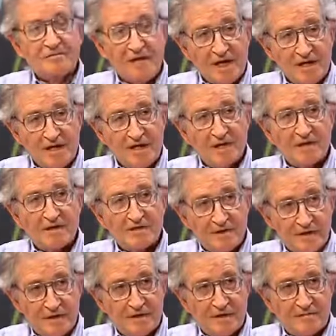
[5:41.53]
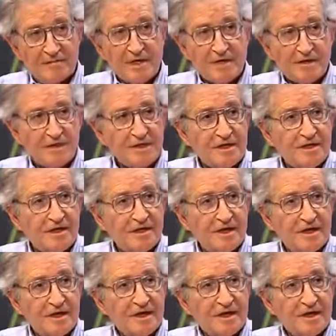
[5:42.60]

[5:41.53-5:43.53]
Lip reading: Mondale, Vice President,